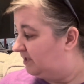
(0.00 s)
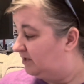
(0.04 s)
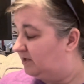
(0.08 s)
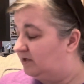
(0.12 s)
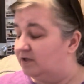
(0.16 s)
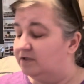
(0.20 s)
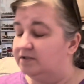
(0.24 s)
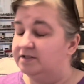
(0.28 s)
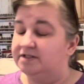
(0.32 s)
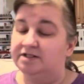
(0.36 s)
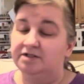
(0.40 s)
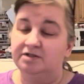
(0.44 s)

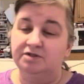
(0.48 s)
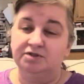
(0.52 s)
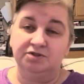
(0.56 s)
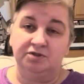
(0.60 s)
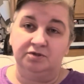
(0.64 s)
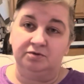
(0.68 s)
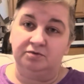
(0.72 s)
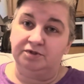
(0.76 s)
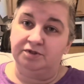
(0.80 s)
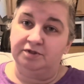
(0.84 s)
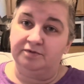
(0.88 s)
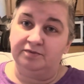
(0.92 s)
Her silks are
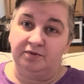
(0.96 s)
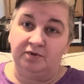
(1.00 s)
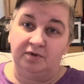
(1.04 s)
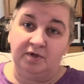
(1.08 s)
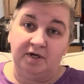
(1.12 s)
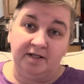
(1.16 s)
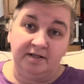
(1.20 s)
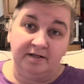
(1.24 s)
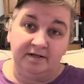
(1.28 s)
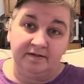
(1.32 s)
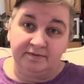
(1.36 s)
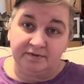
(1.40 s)
wonderful.
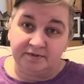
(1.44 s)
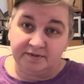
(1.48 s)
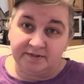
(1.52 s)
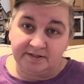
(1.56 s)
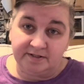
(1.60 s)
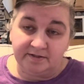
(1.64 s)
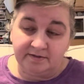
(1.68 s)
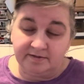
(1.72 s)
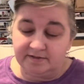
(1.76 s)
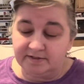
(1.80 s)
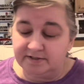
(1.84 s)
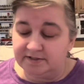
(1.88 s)
I love her
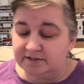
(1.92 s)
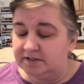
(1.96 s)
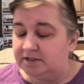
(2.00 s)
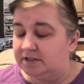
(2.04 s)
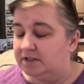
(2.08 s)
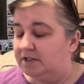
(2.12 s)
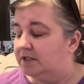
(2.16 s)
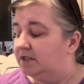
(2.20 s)
silks.